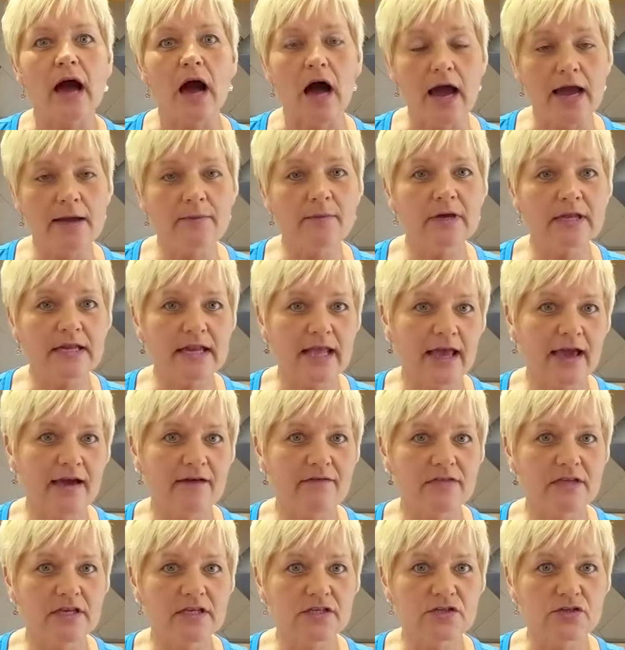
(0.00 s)
I'm going to
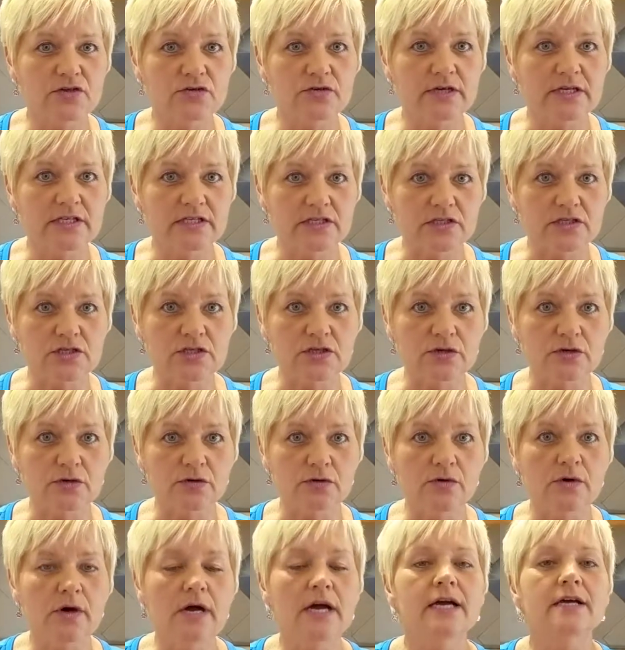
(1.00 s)
have these treats
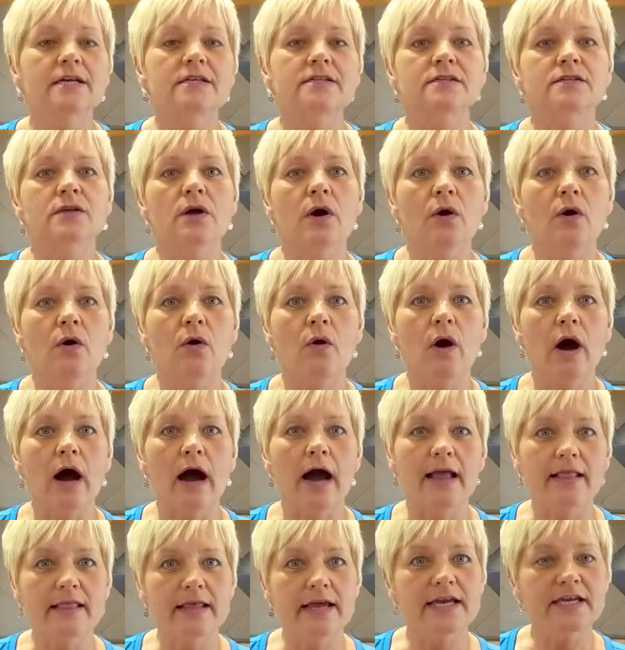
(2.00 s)
too, so
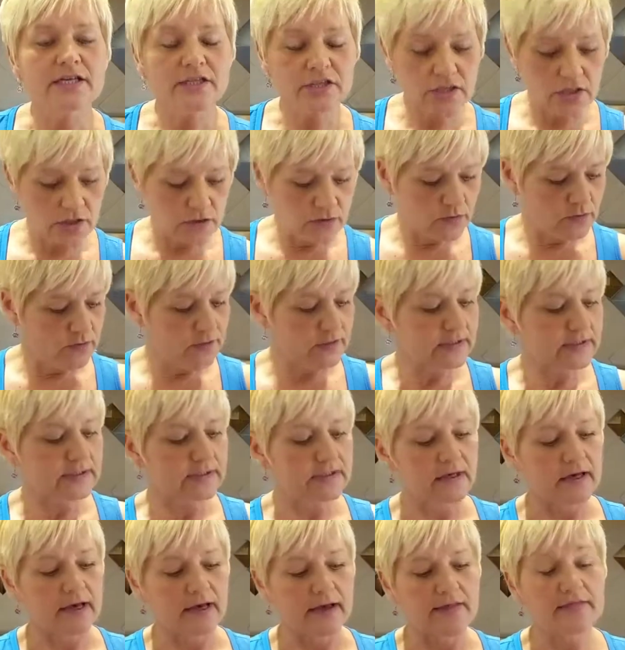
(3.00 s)
I like to
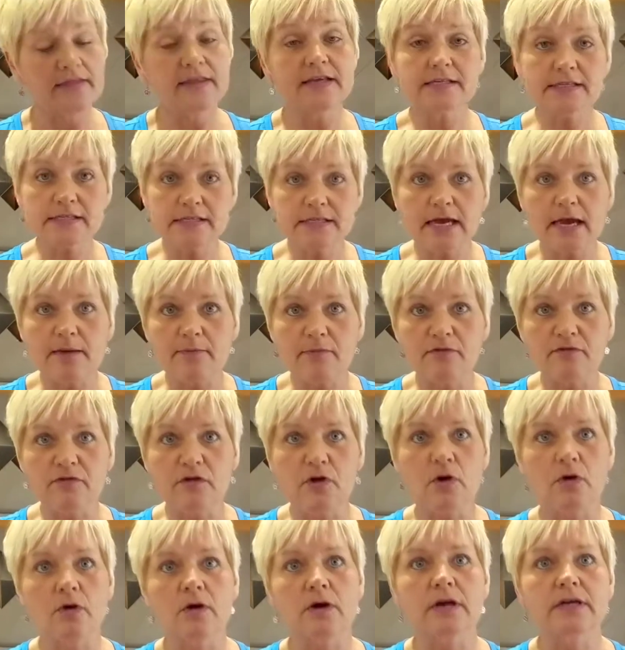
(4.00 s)
use this type of
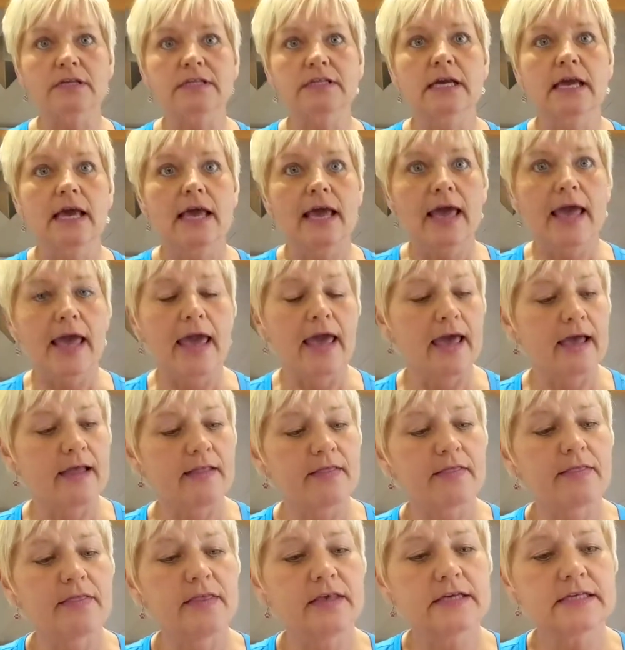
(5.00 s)
yogurt.
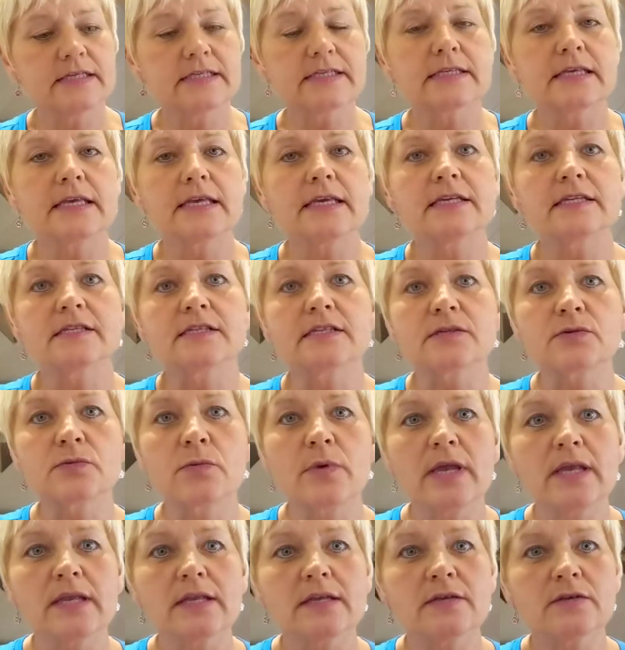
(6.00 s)
And this is
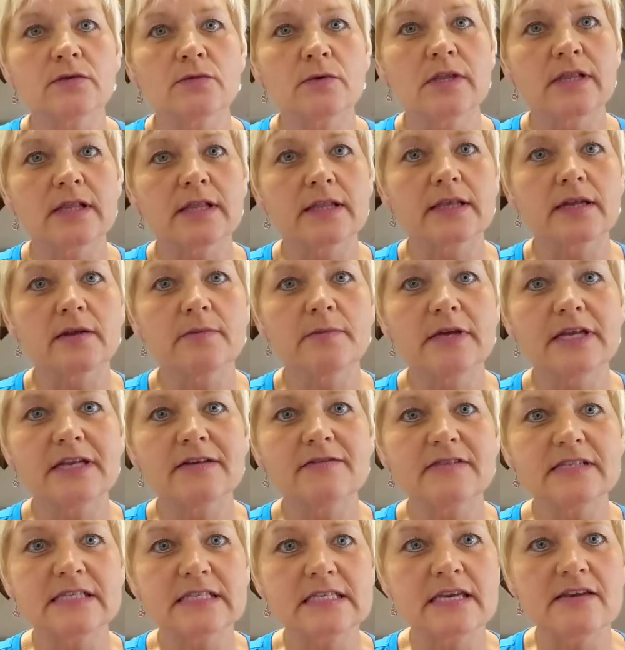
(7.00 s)
sweetened with a little bit of
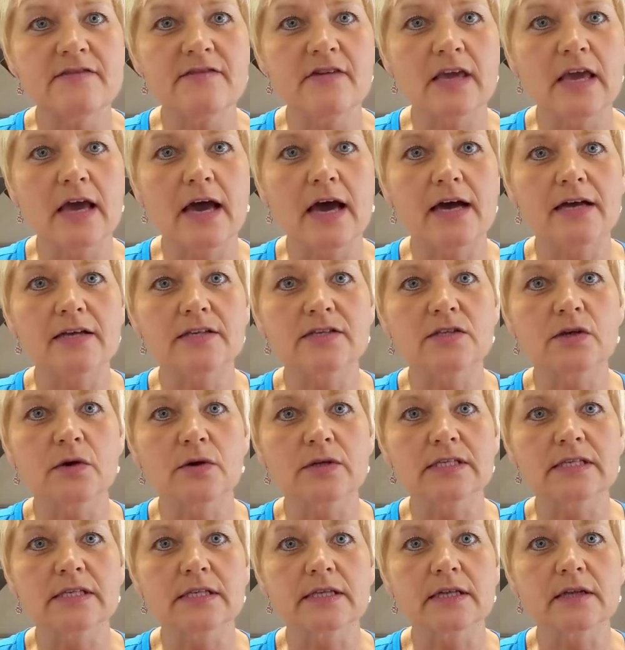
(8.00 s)
stevia, so
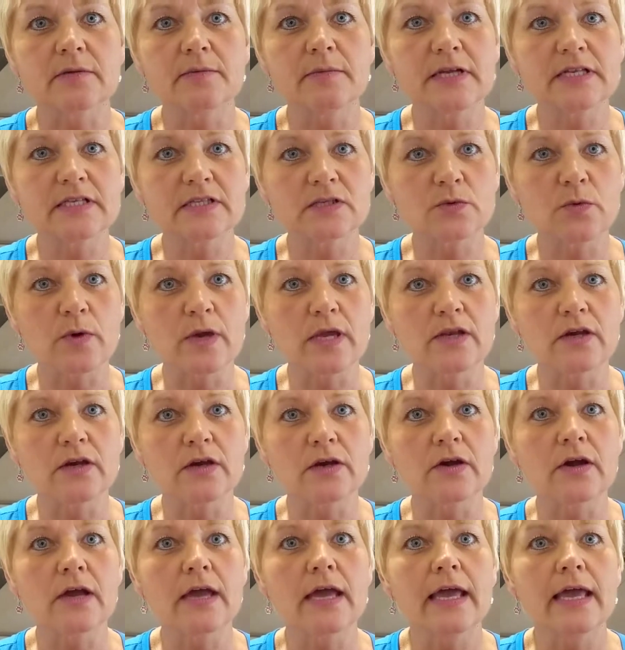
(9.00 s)
it's a little bit
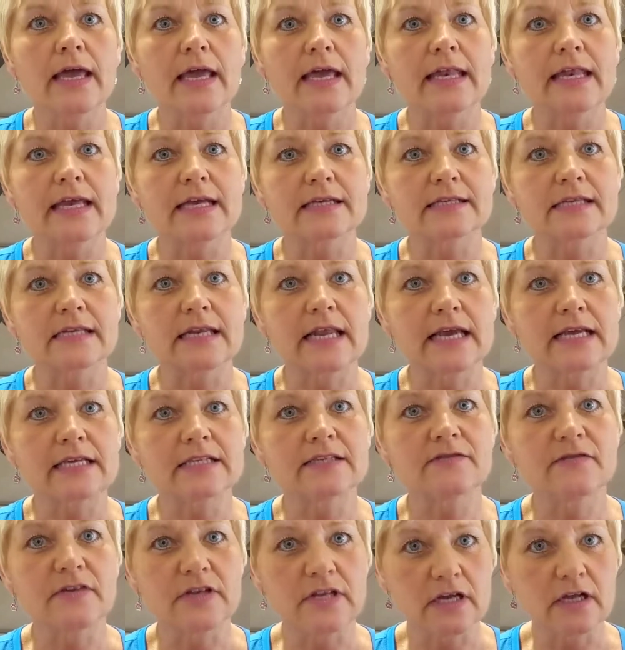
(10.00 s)
sweeter. It has a
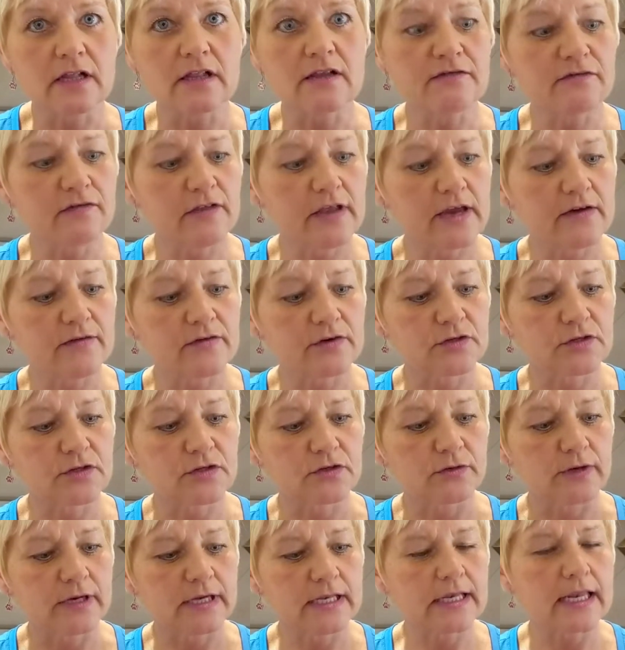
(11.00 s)
nice vanilla flavor
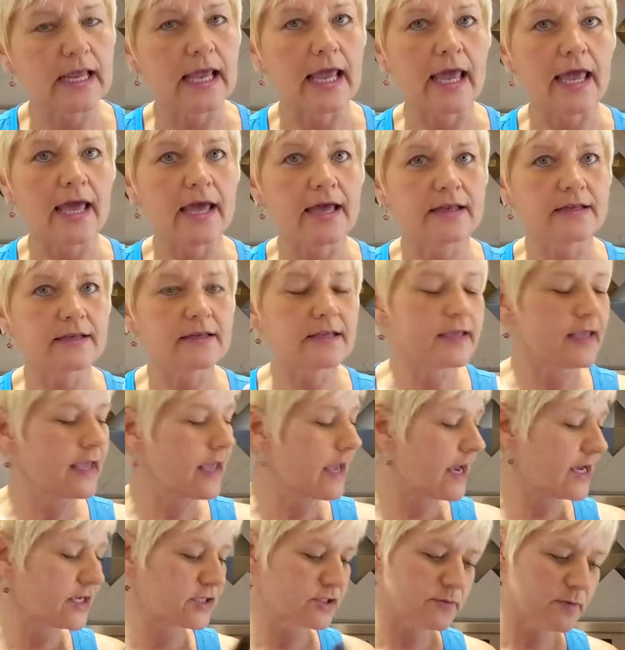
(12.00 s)
to it, and
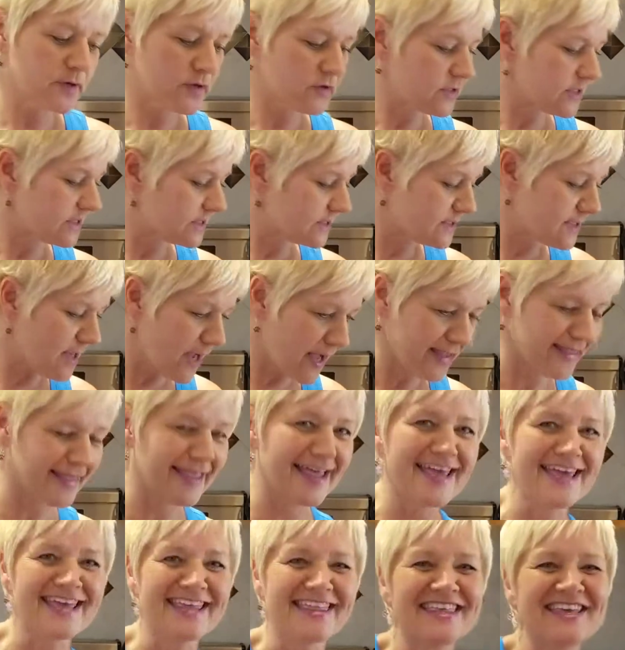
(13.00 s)
Cashmere does not
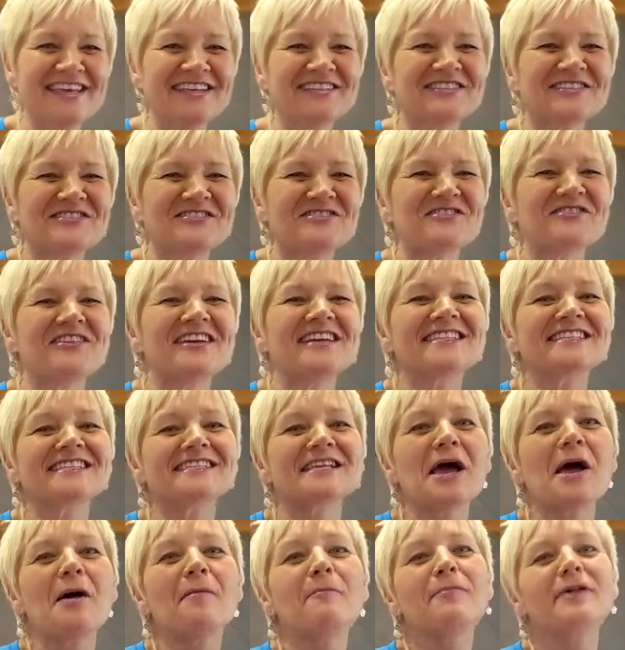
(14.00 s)
like these treats,
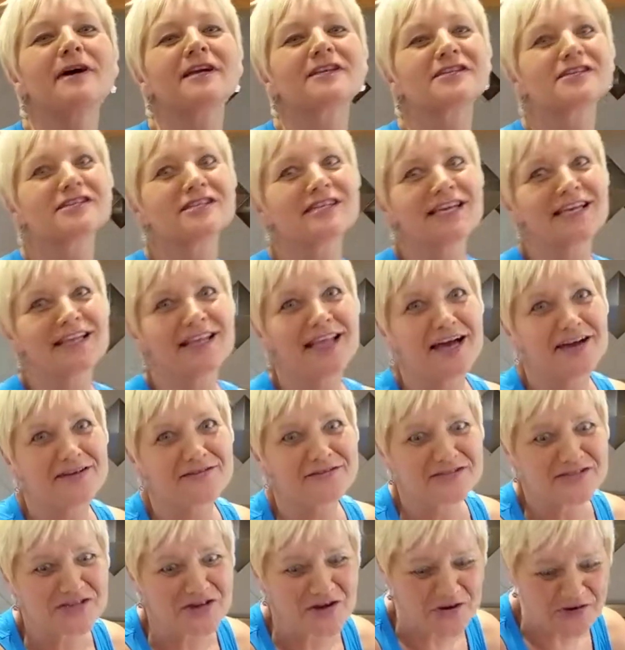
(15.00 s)
but she
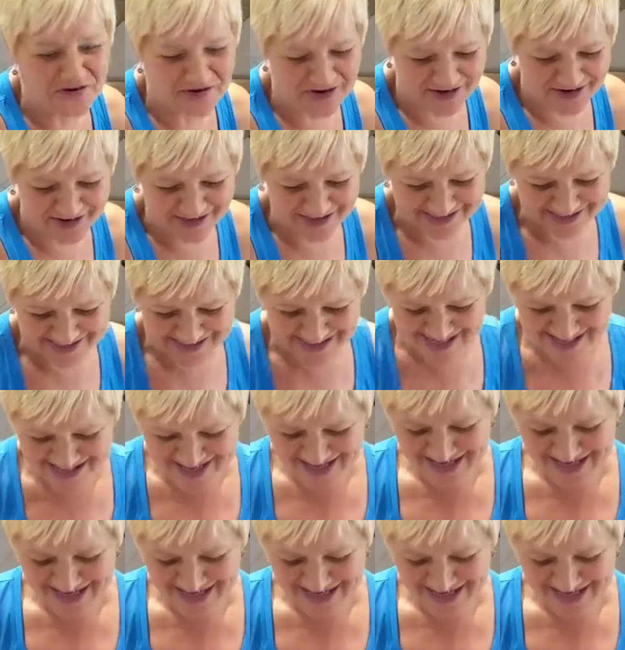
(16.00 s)
loves yogurt.